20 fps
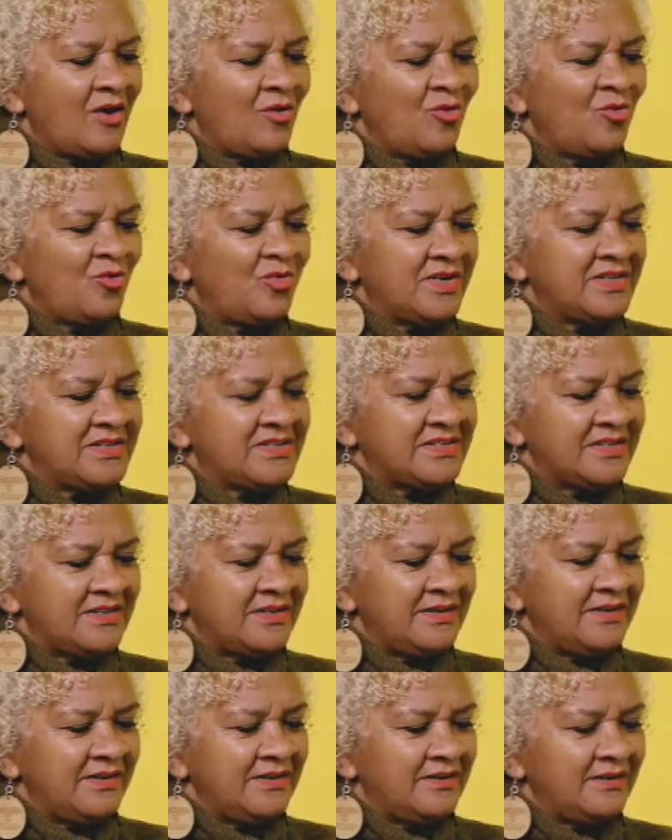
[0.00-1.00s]
always
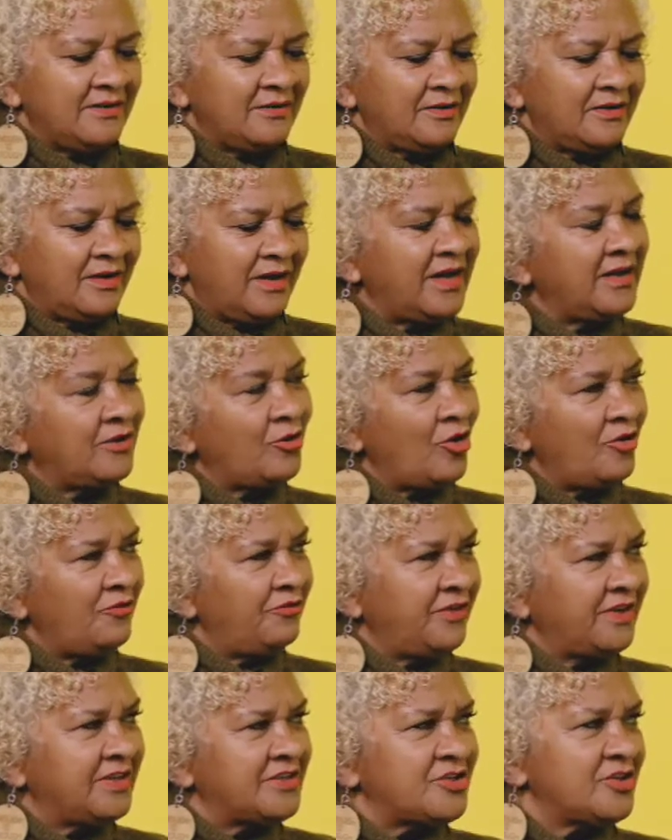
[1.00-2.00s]
say a
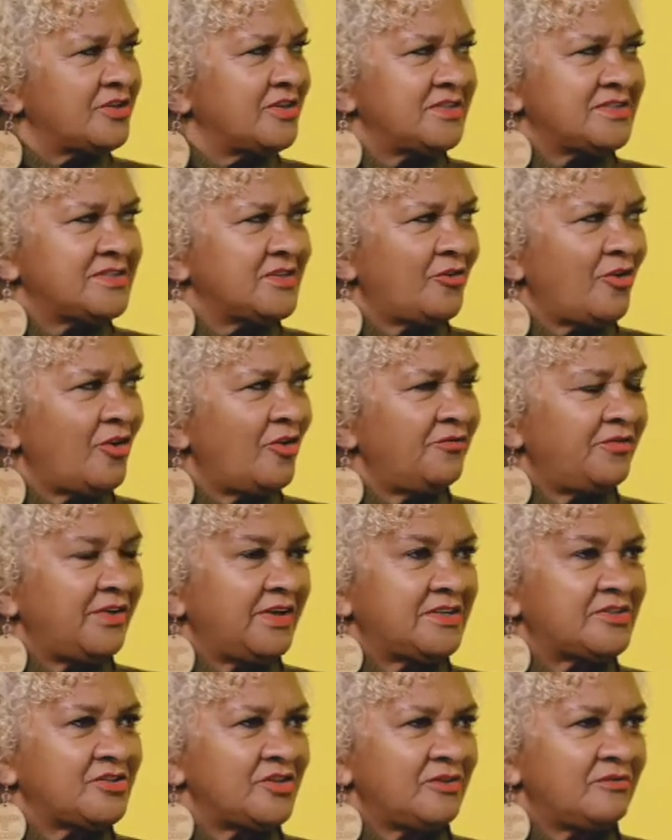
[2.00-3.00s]
conviction is a
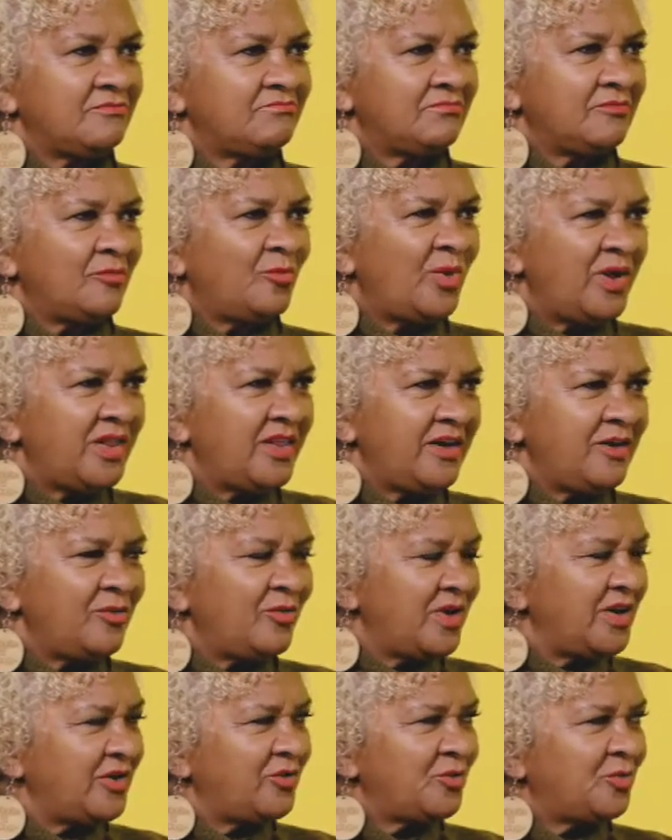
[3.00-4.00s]
conviction, whether you
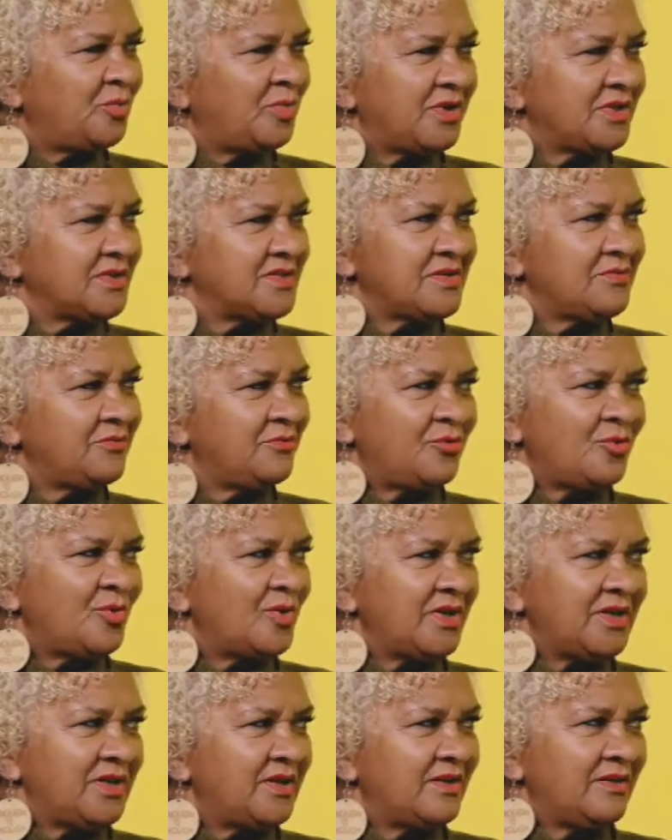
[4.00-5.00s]
went to prison for
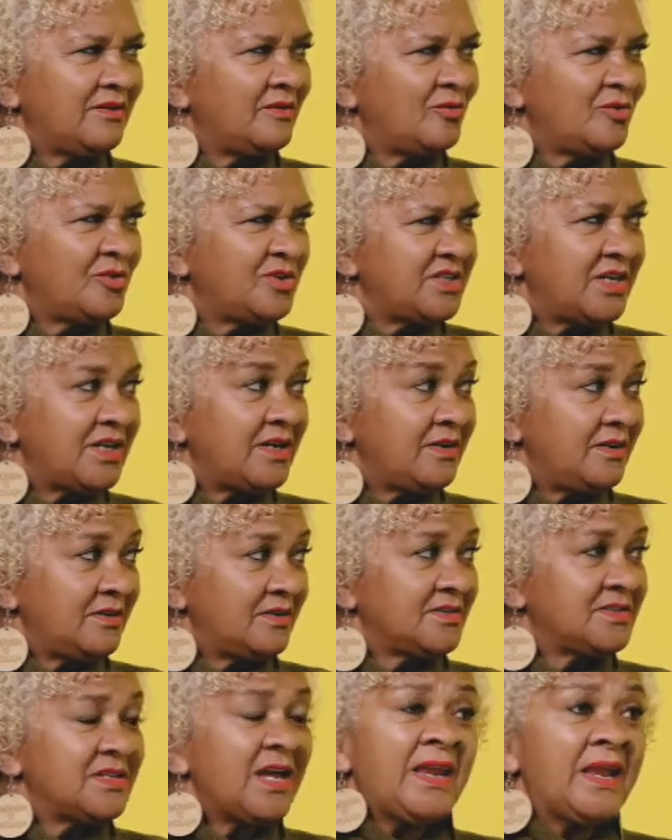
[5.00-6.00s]
a year or 10
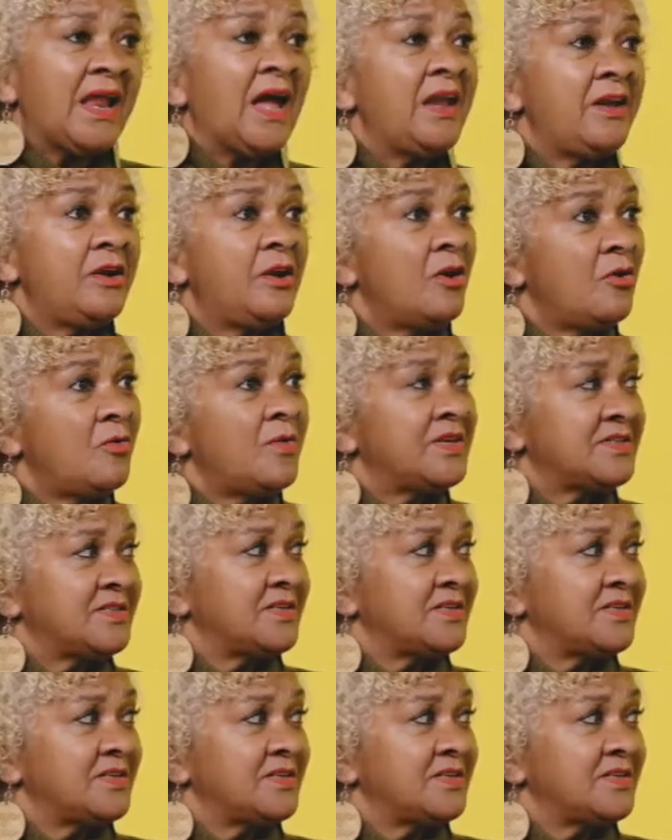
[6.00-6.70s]
years. And I know as a